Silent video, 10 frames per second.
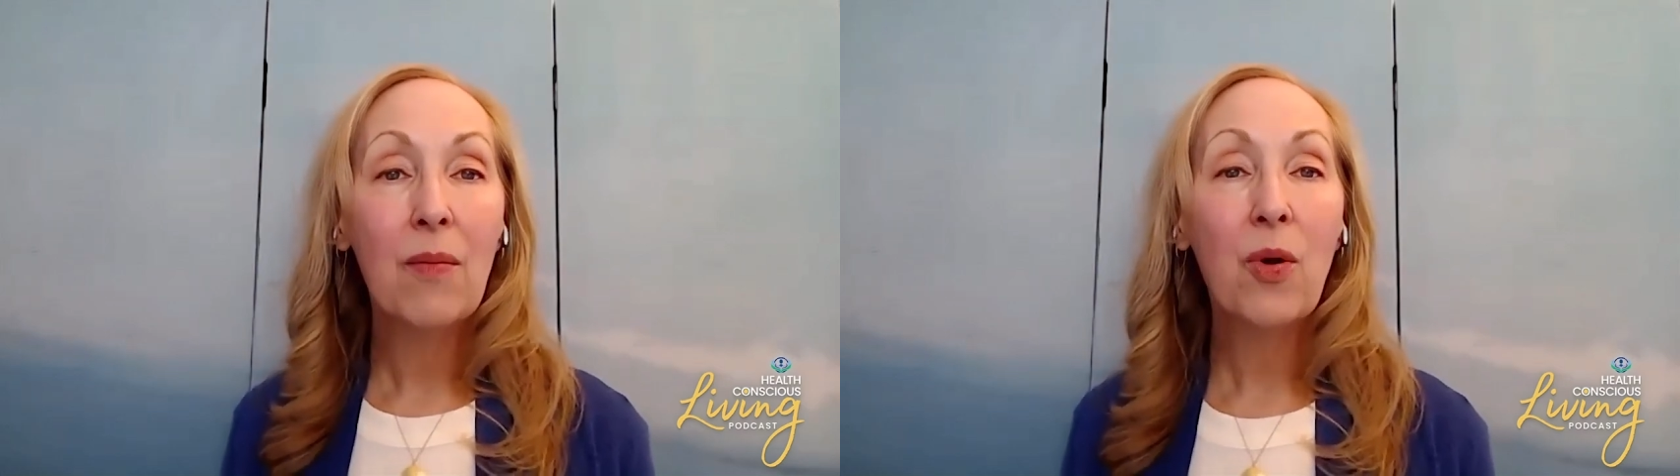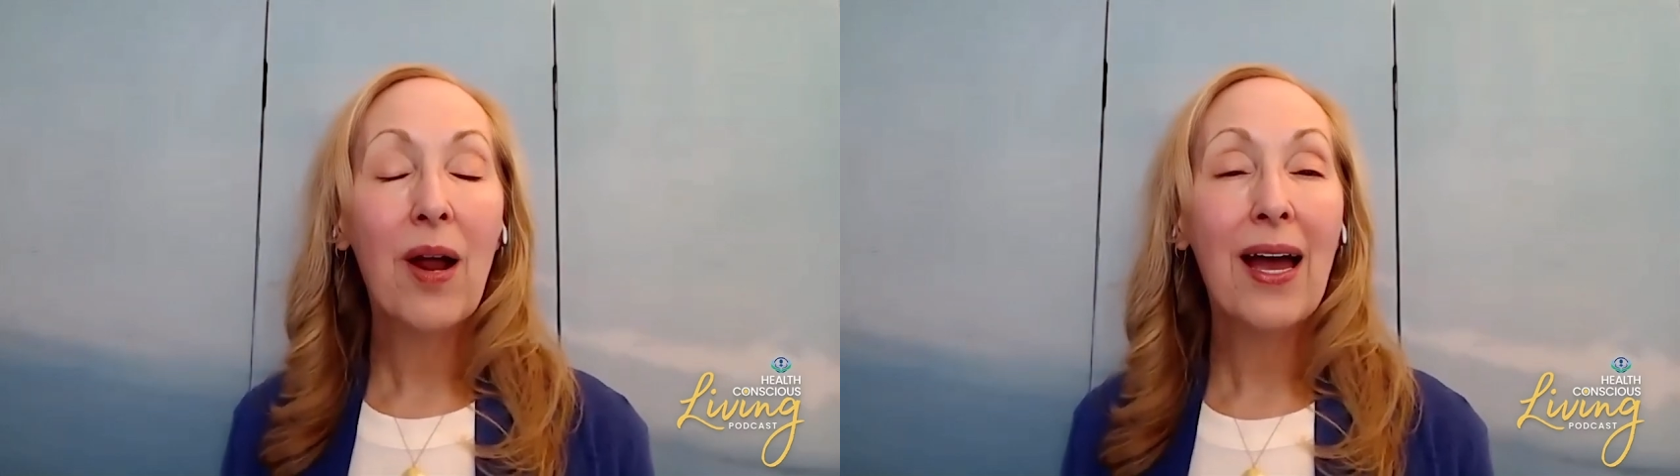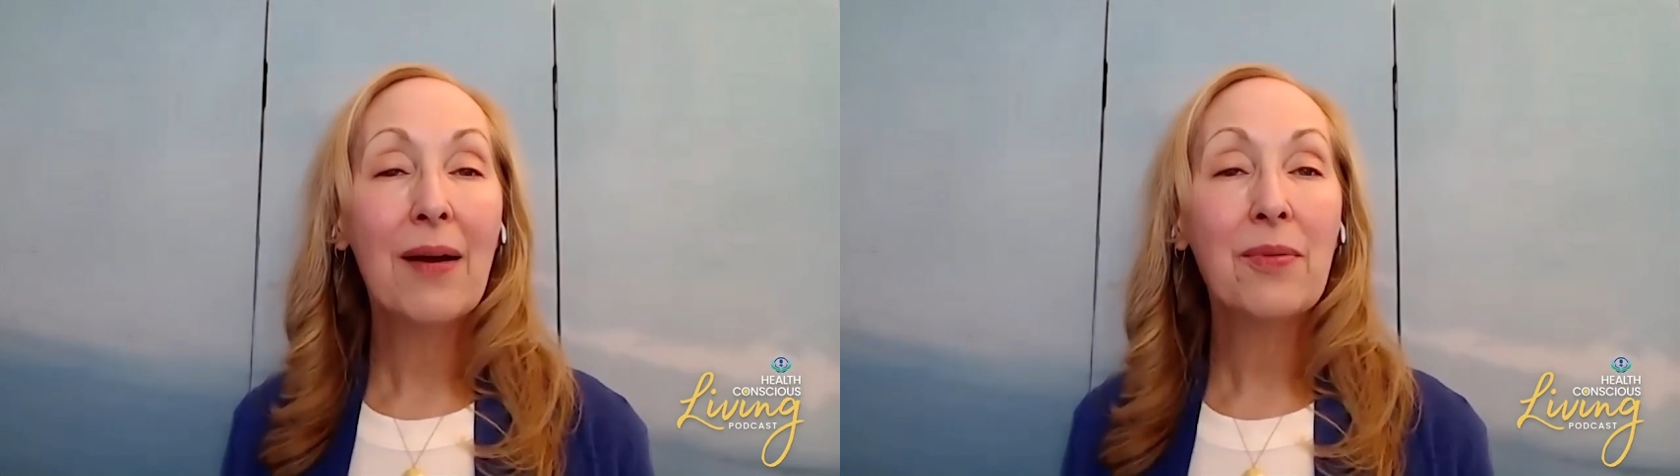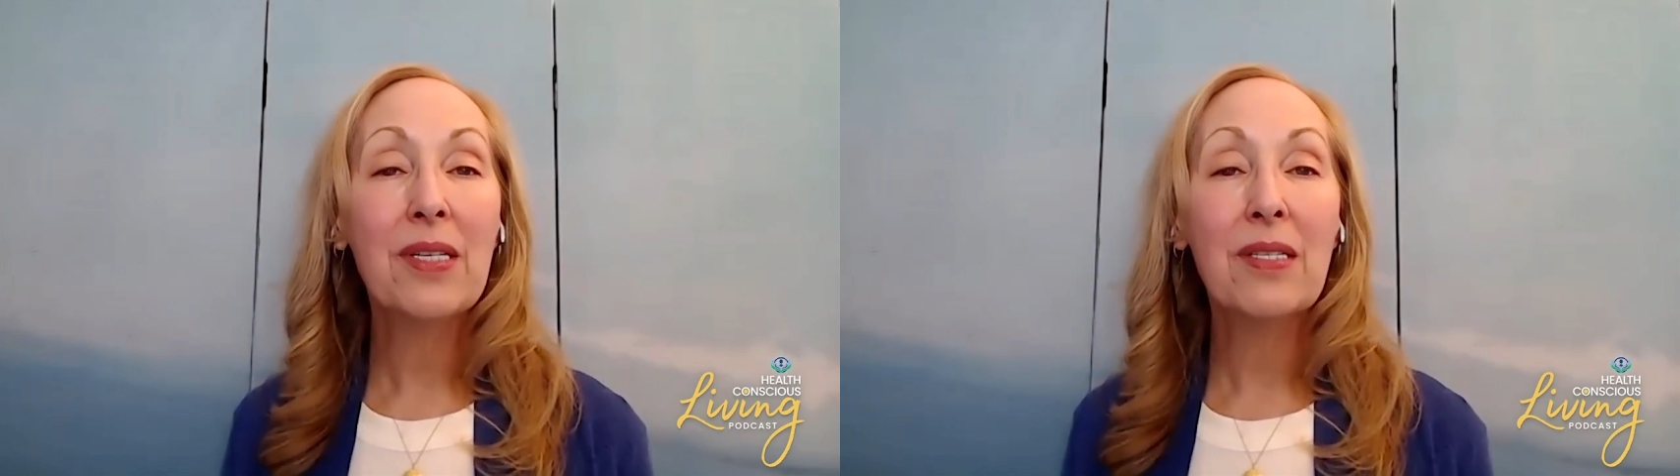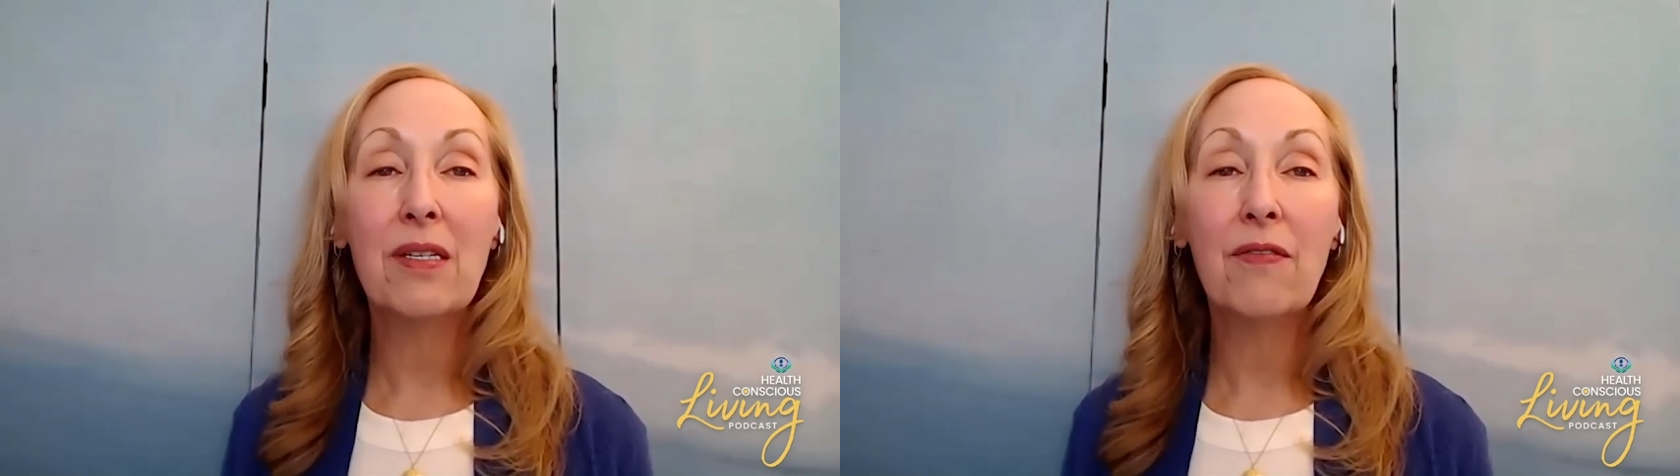Perhaps
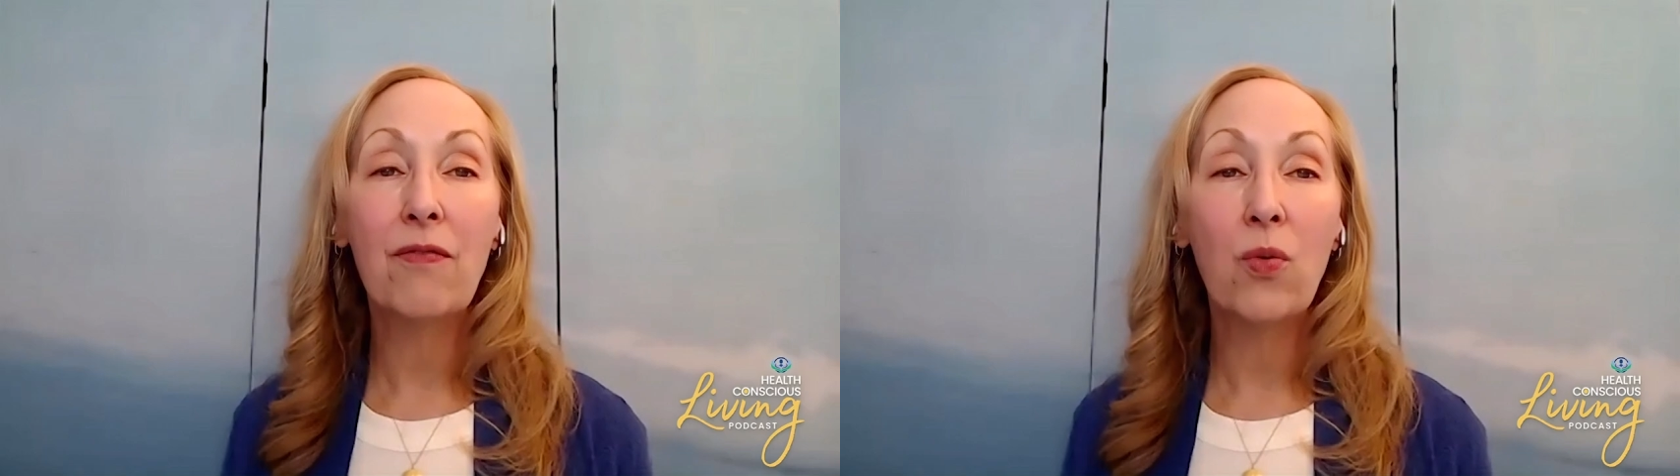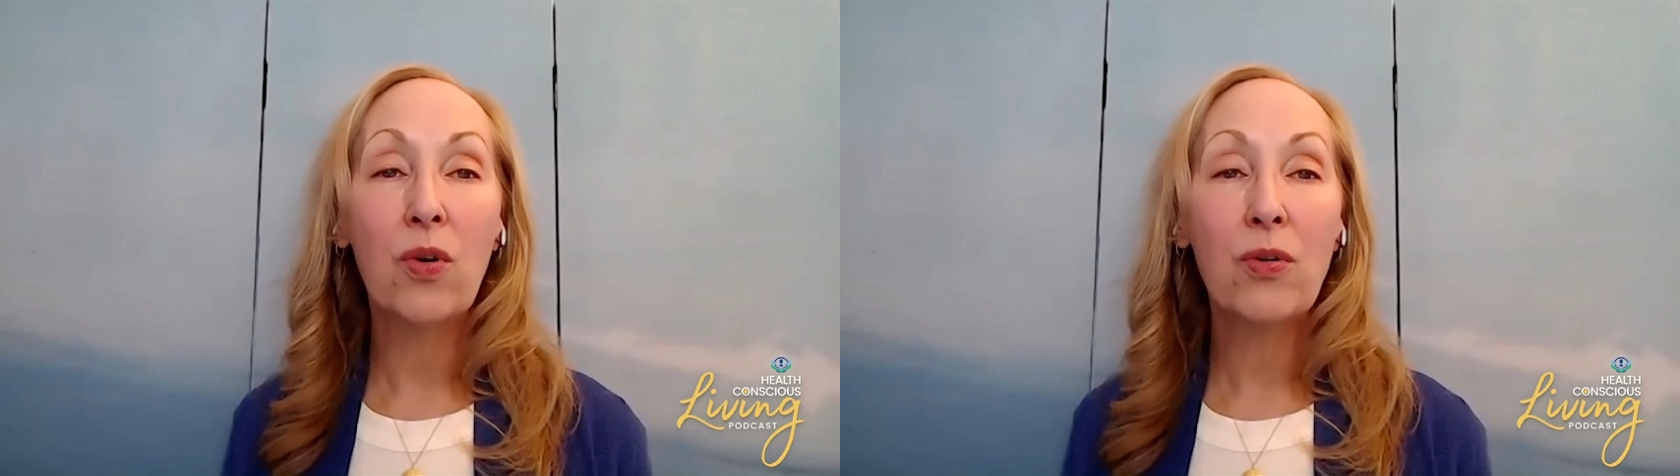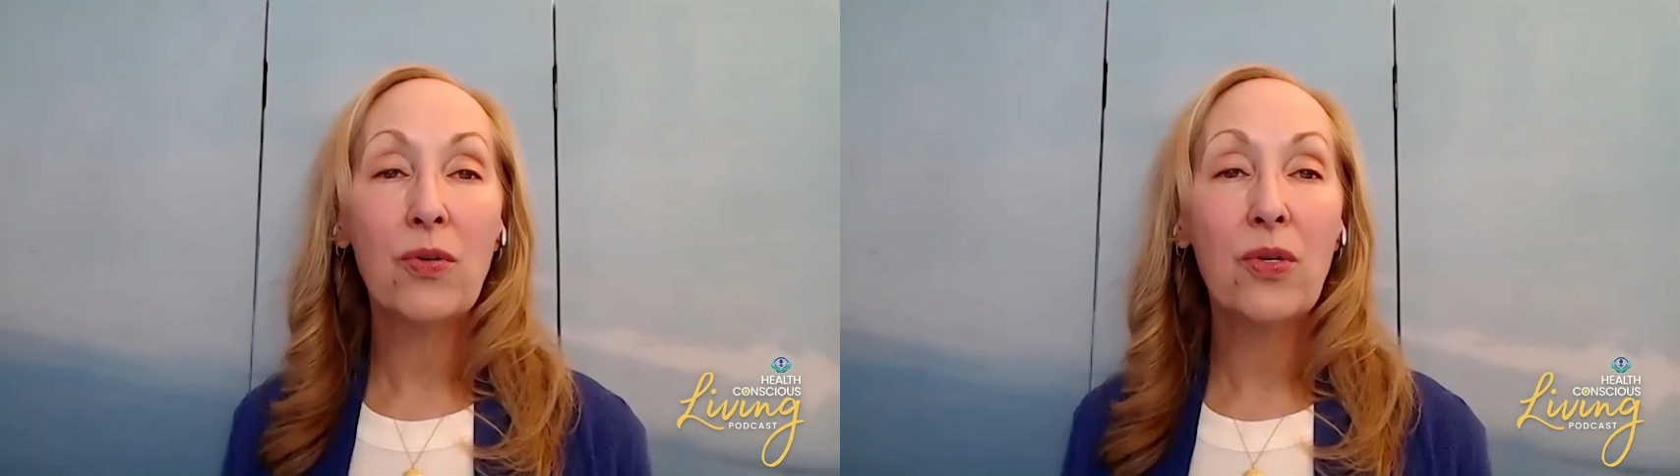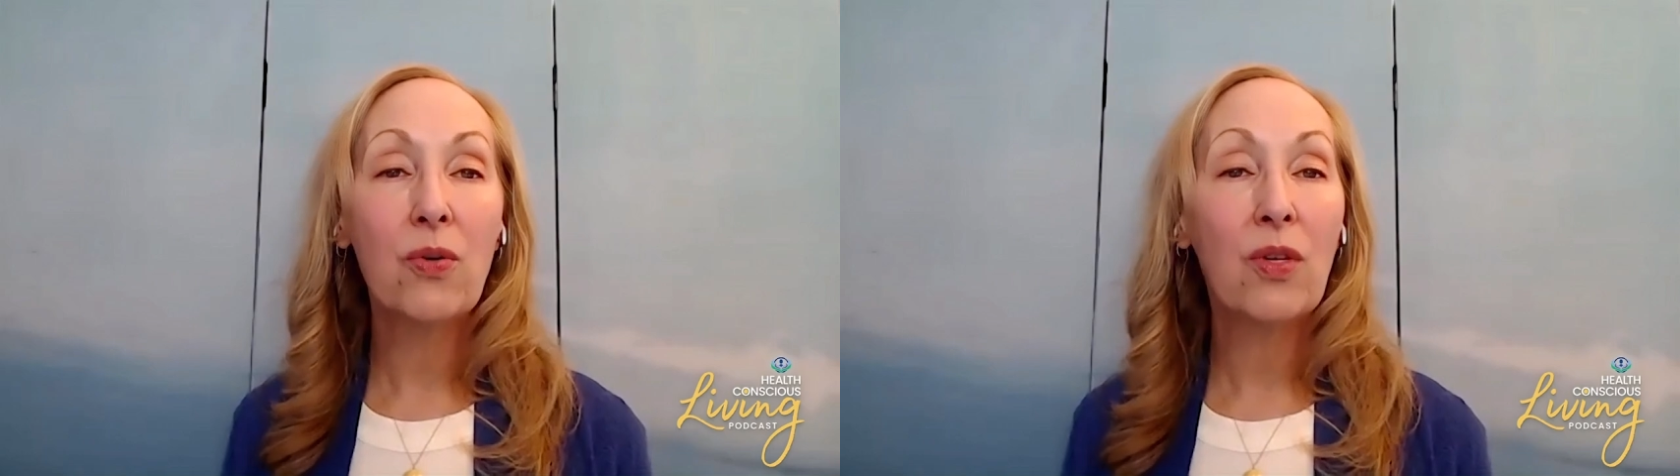it's a divorce or